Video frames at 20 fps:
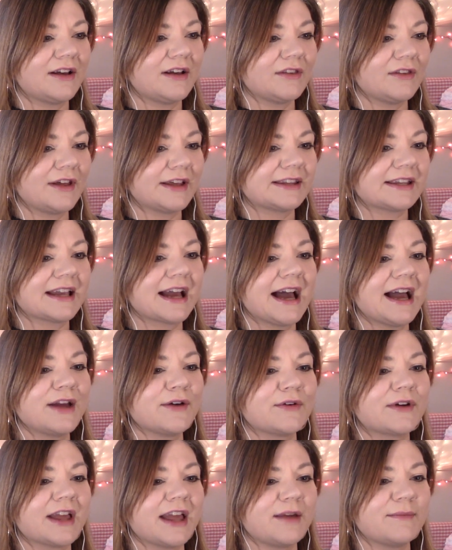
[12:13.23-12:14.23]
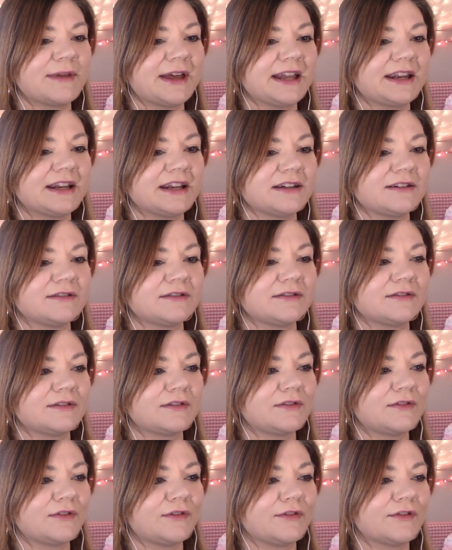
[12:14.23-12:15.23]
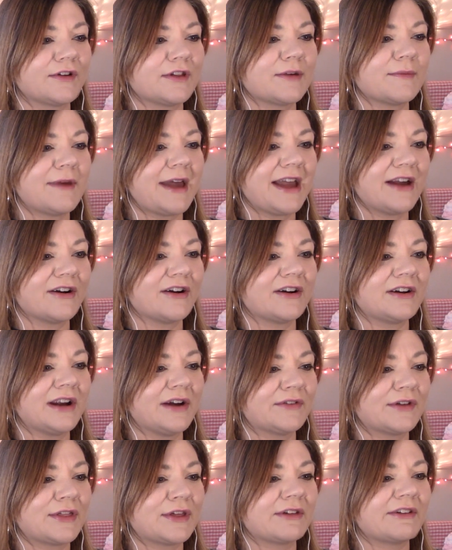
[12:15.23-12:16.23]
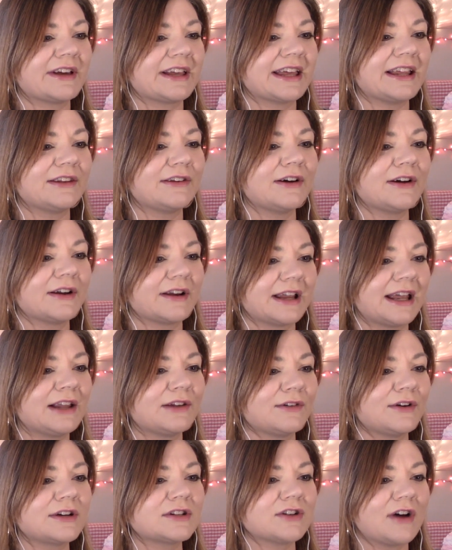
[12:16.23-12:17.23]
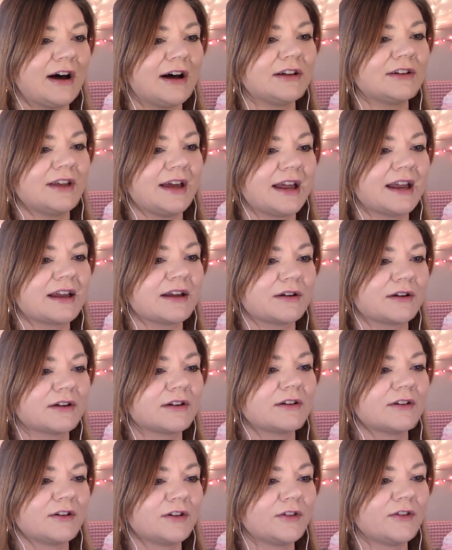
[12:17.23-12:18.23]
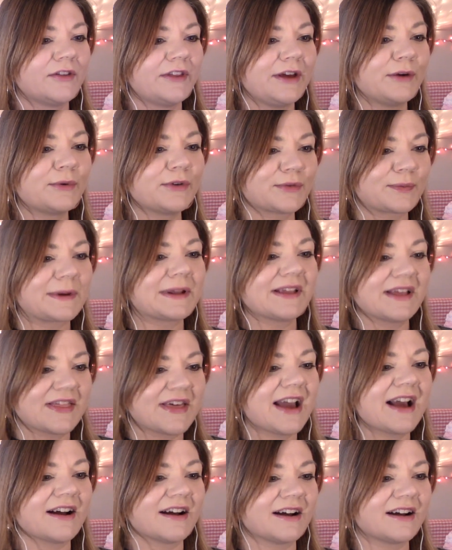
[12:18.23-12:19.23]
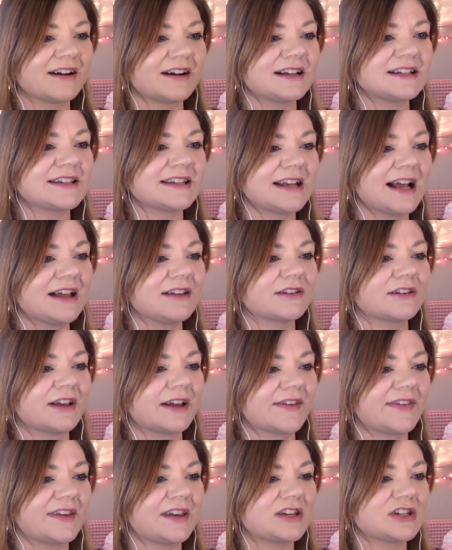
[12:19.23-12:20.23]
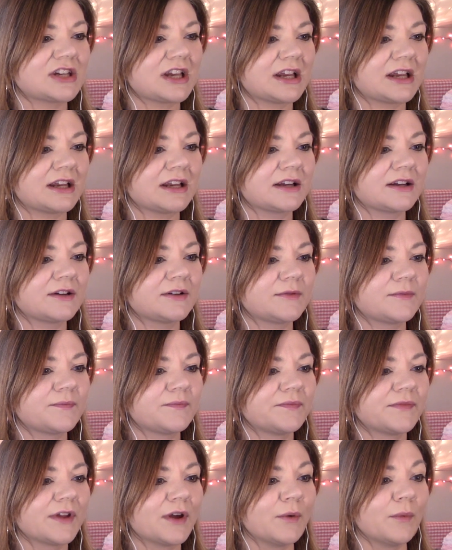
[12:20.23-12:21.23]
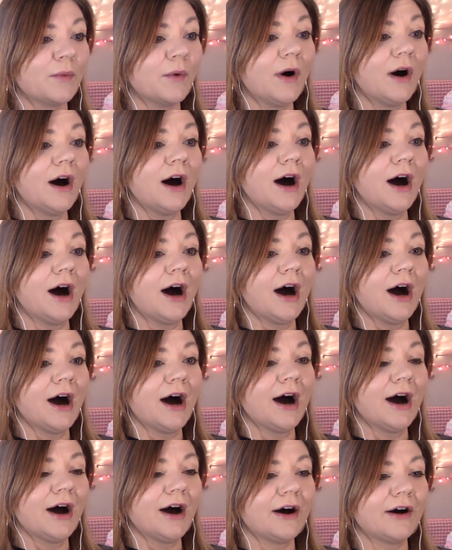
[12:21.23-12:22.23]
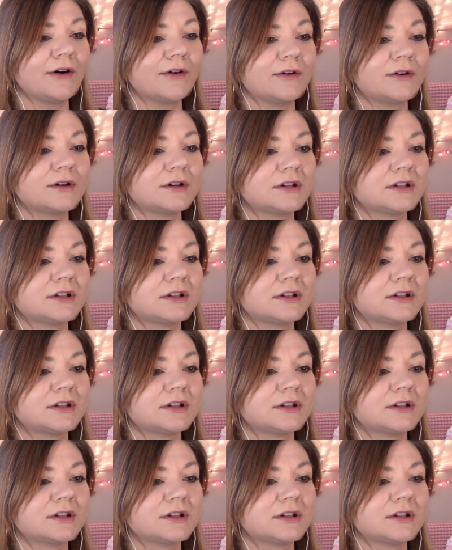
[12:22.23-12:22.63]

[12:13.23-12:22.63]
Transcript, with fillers: like, the guy who came in and for the mayor and everything, like, it, look, it looked all, like, it was really there. It did not look like CG. Whoa!